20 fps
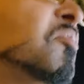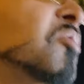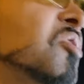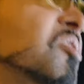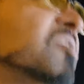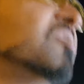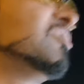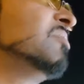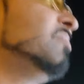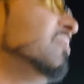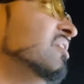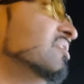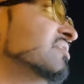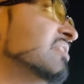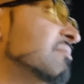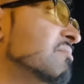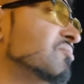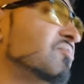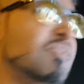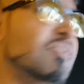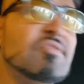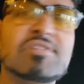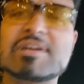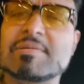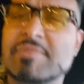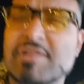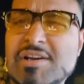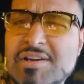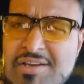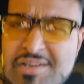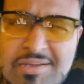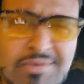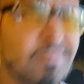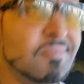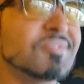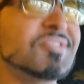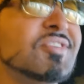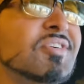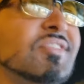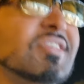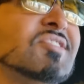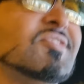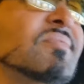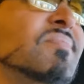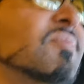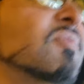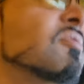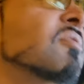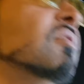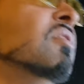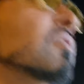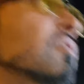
walking in the bathroom, everyone's looking at me like, huh, what's he got this on for?